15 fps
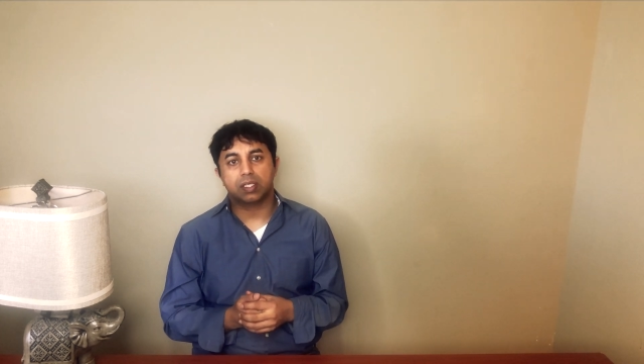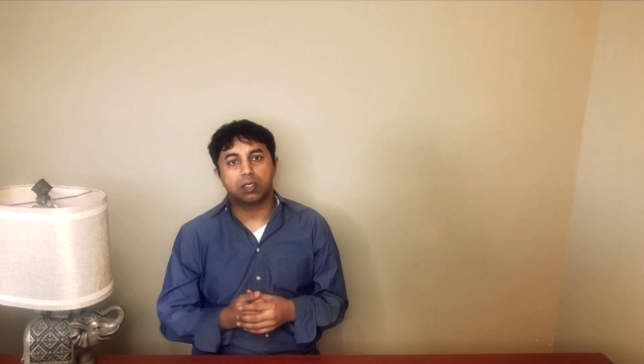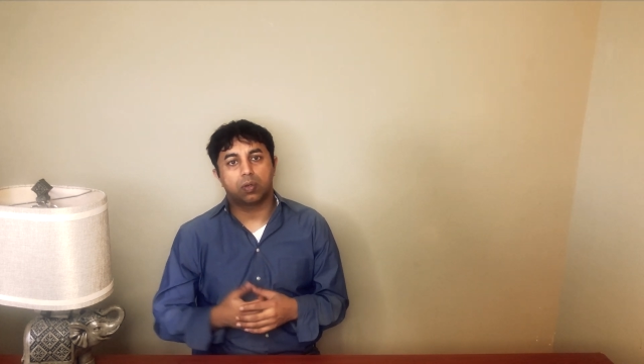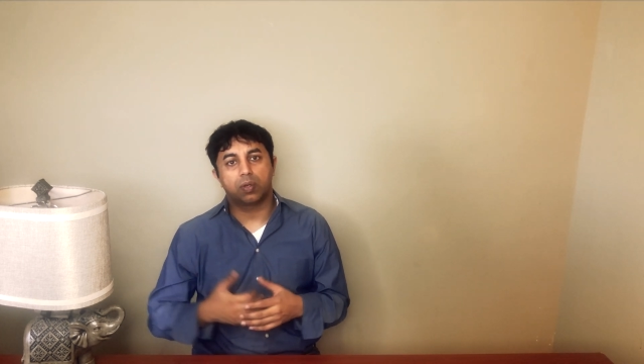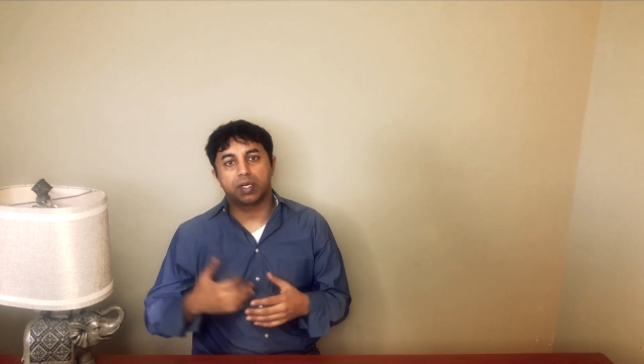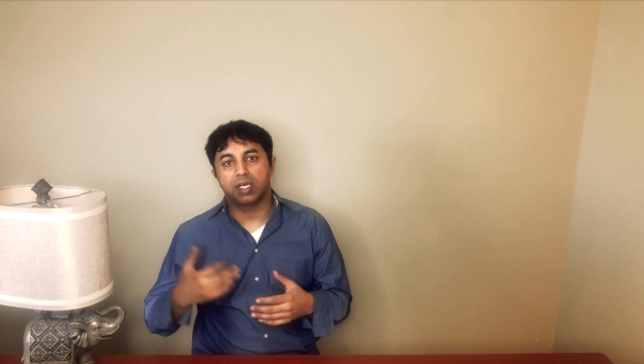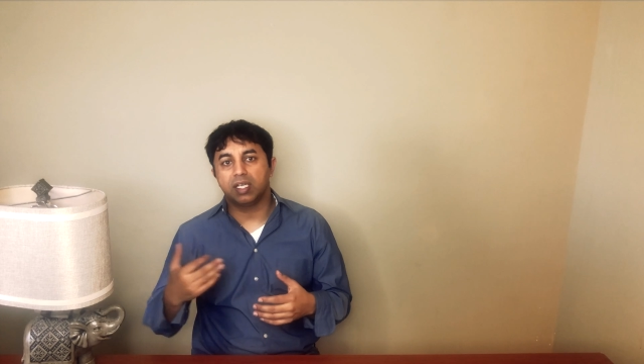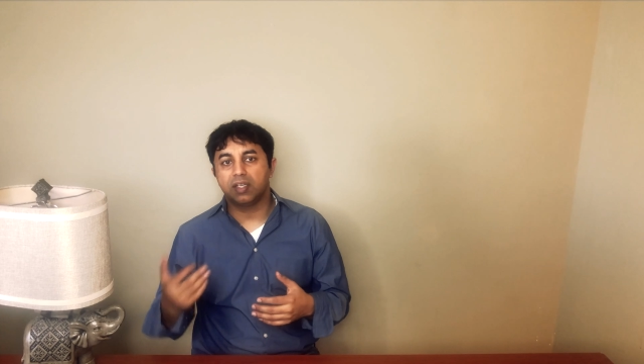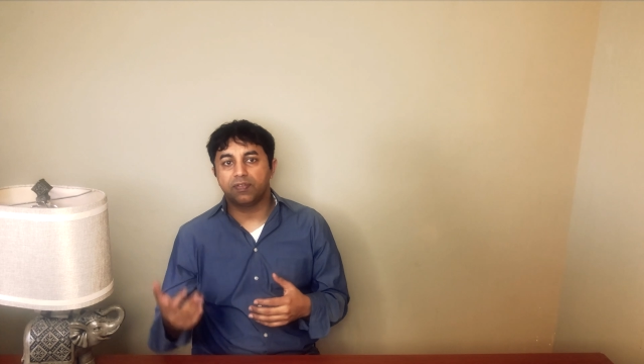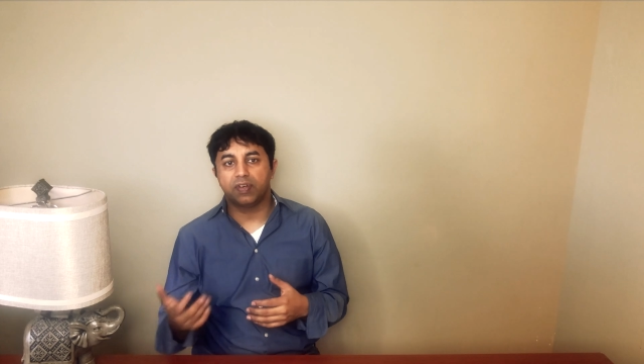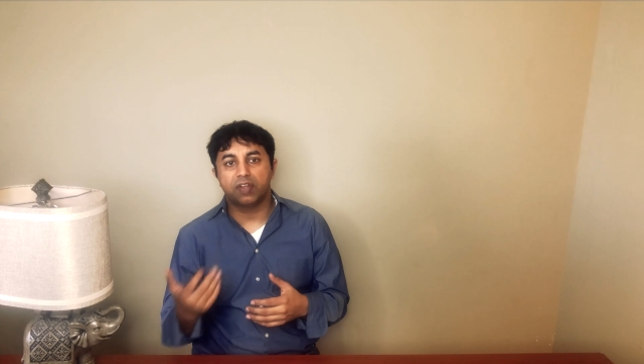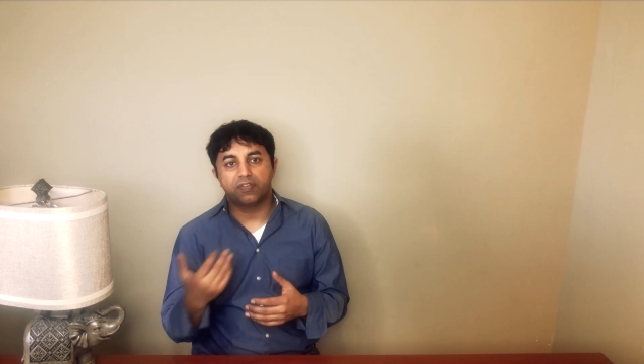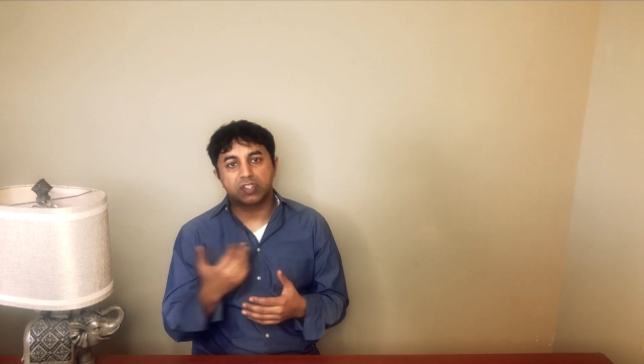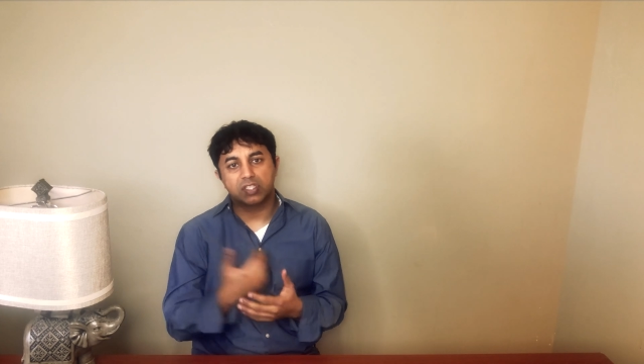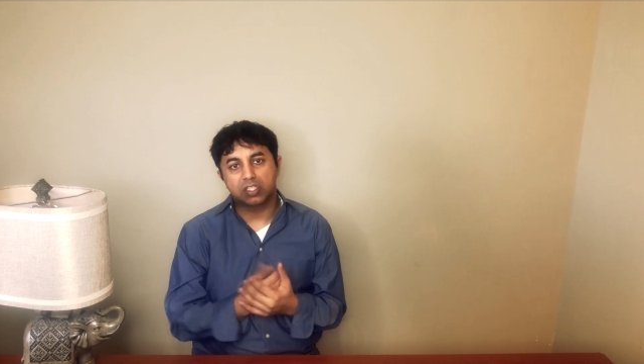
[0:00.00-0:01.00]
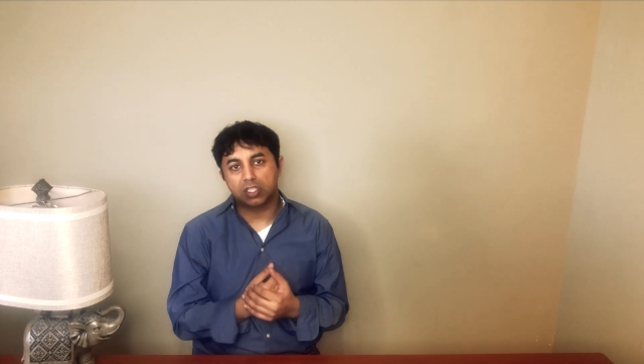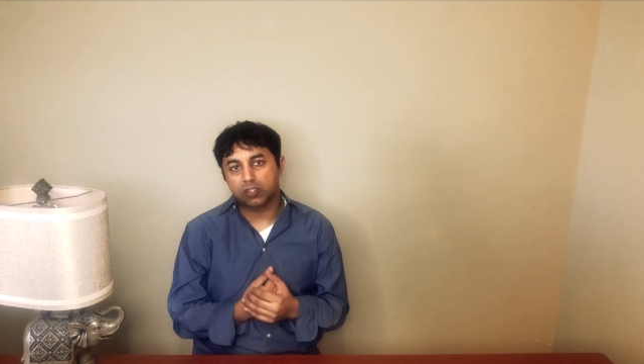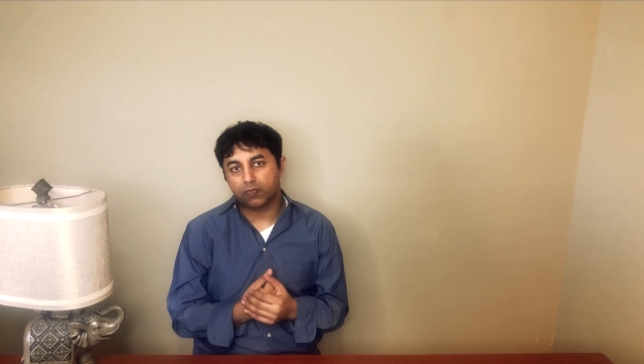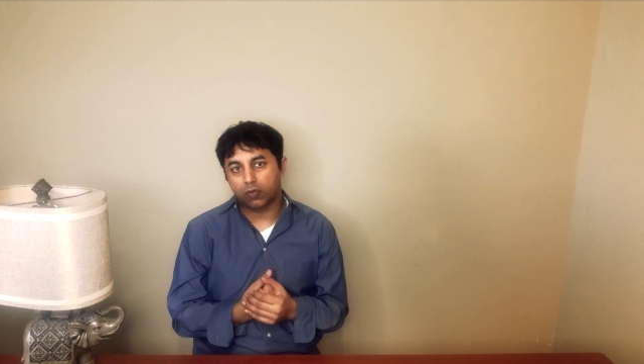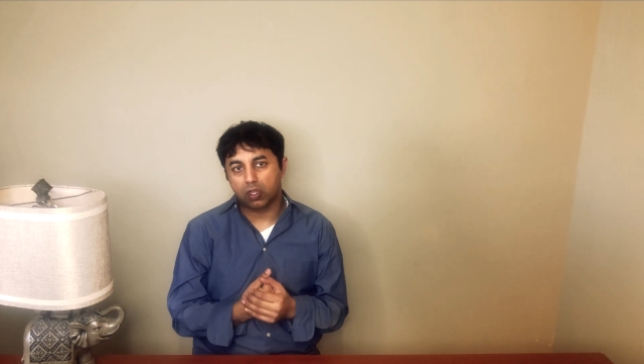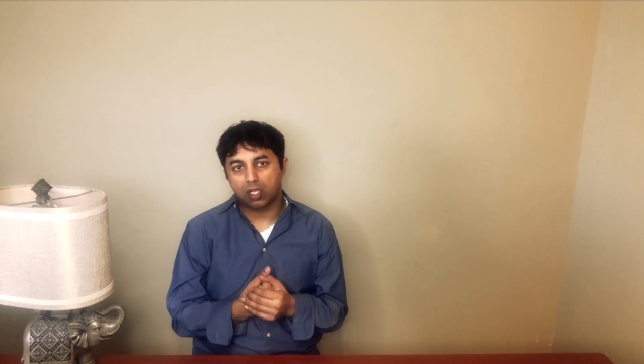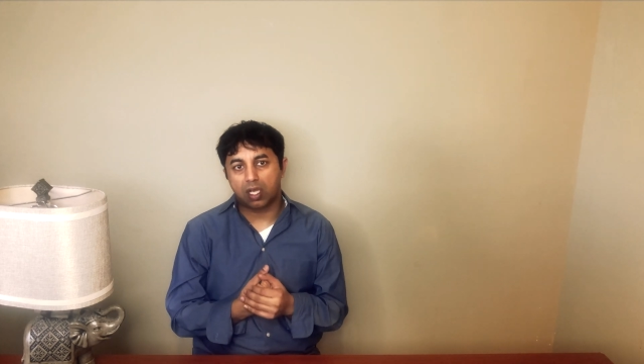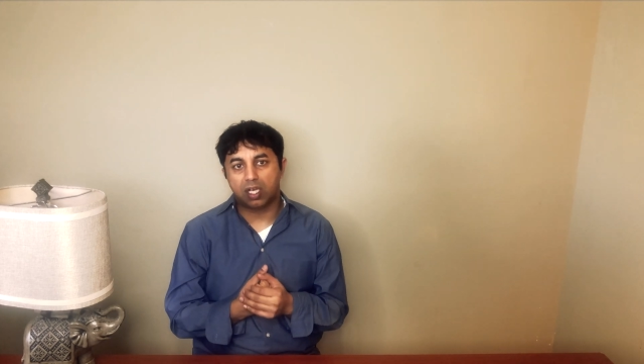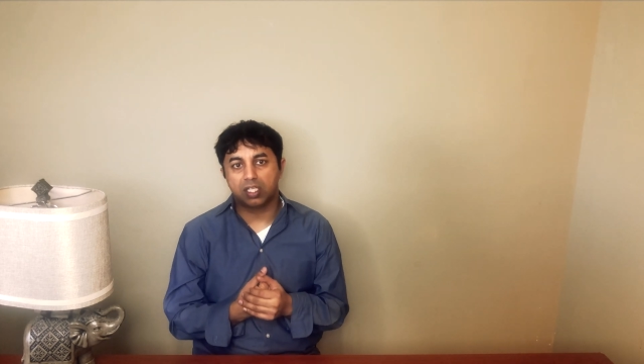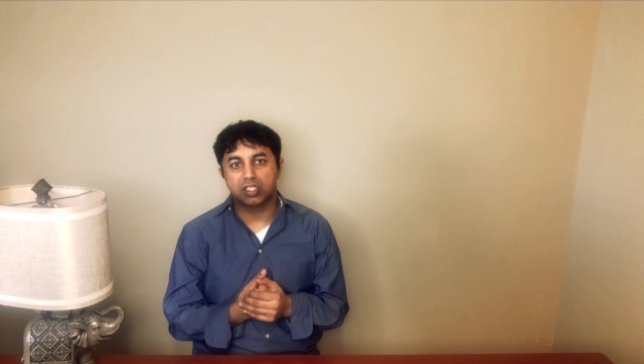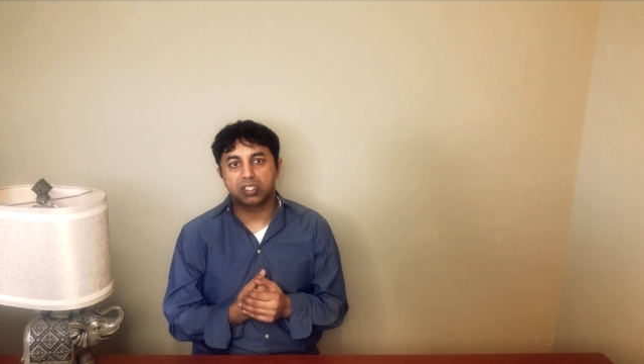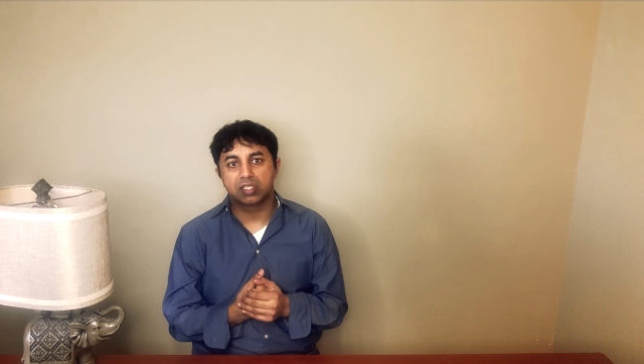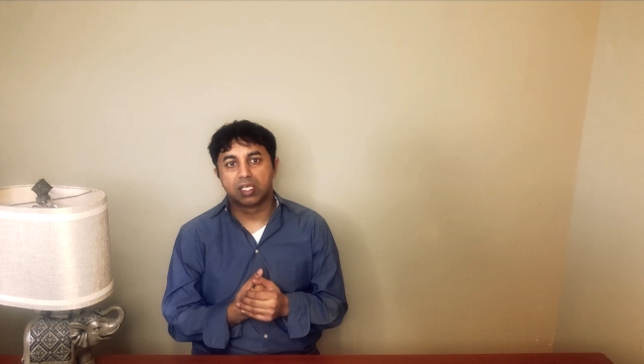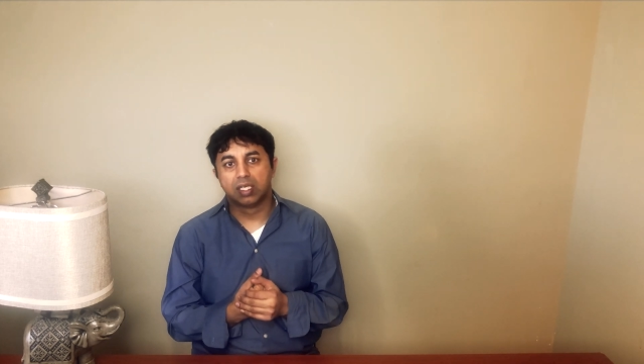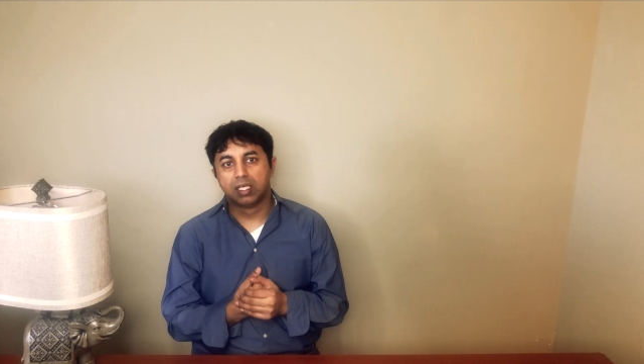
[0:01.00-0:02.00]
or even if it's just for
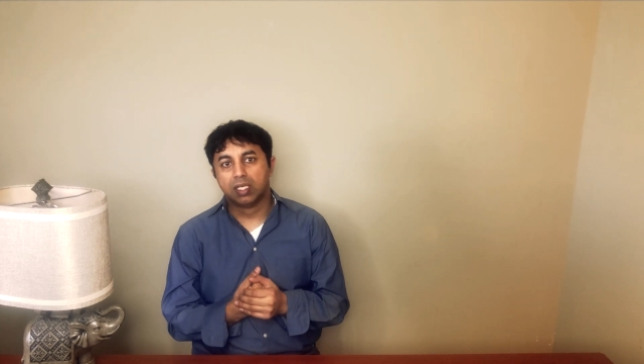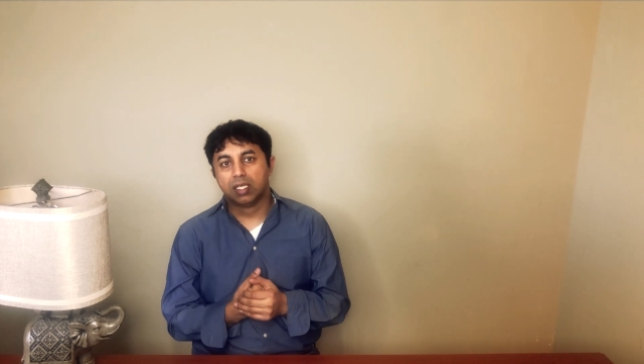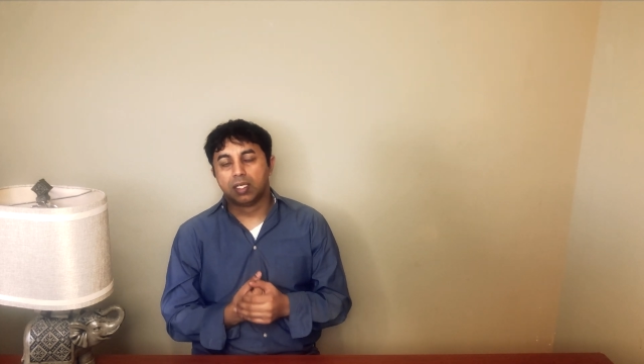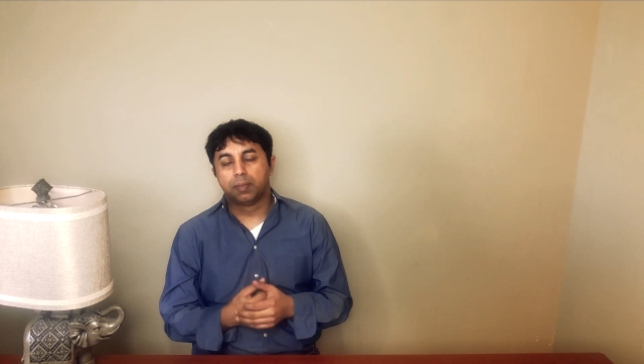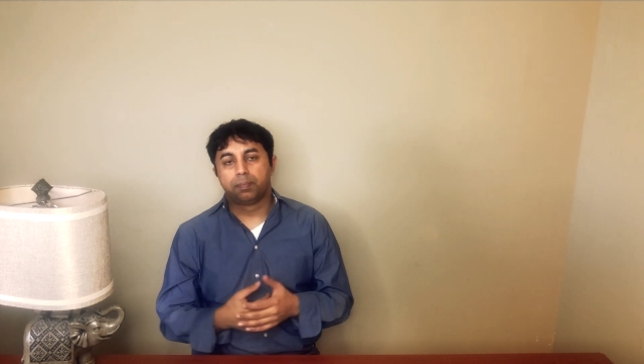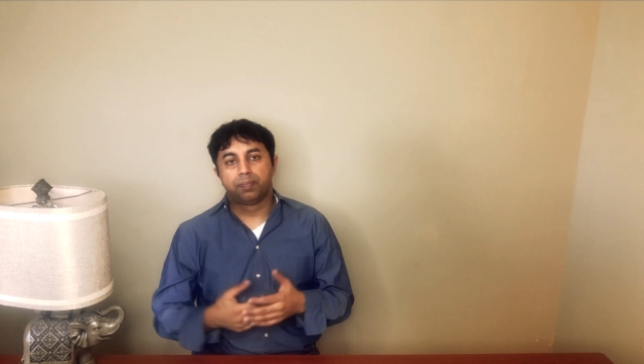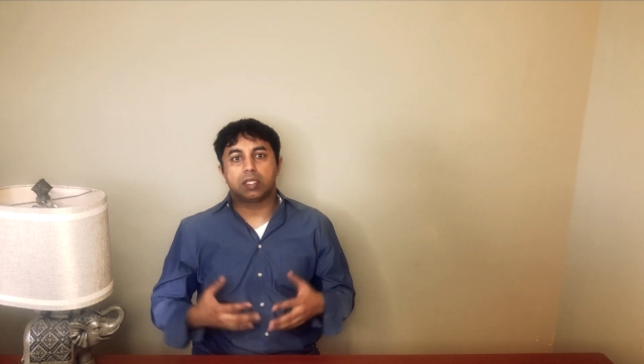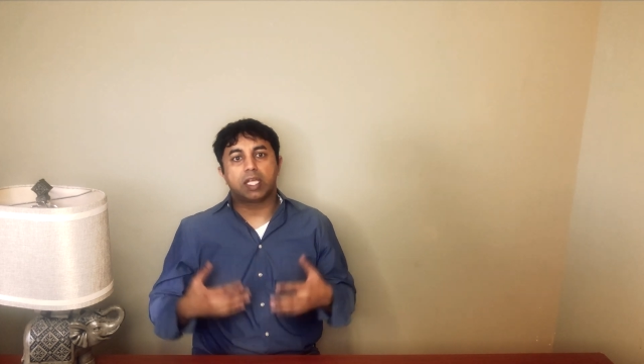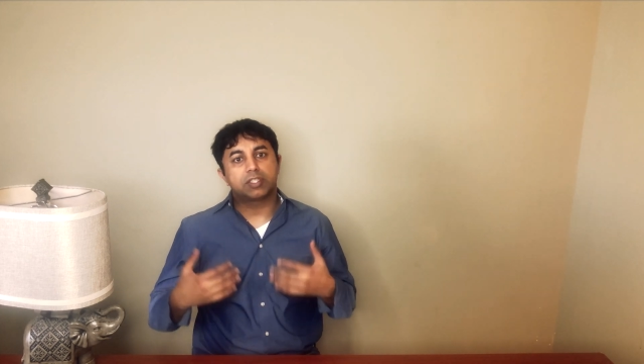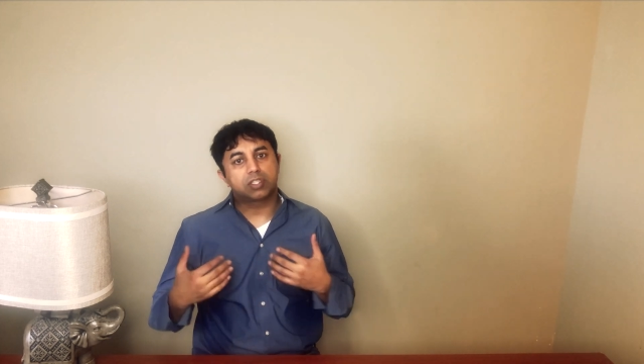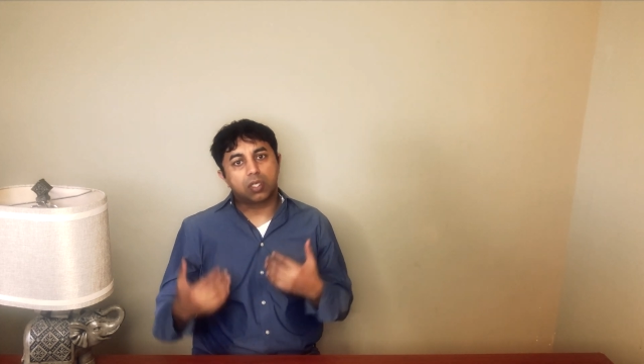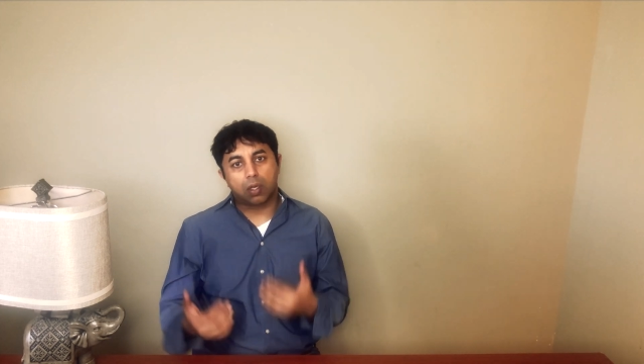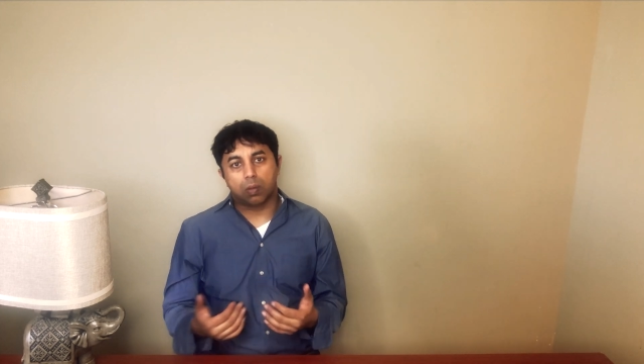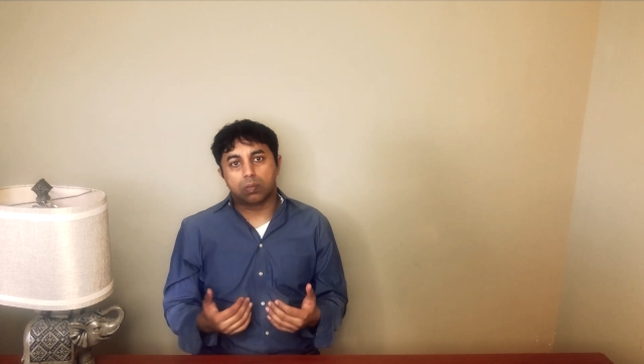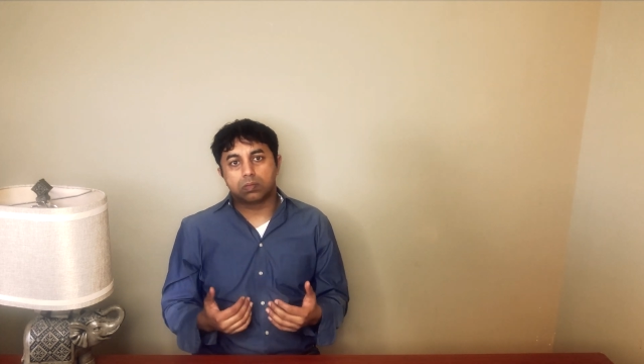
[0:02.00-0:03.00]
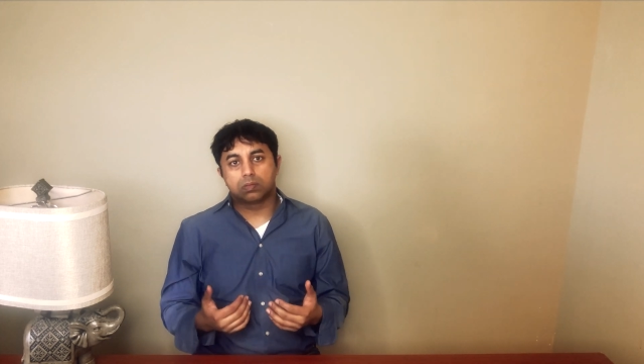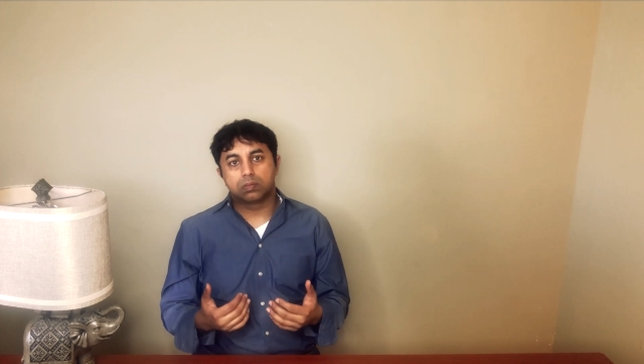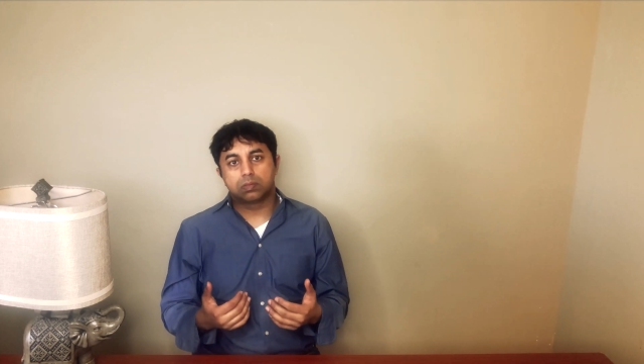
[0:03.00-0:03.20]
lunch, let's go.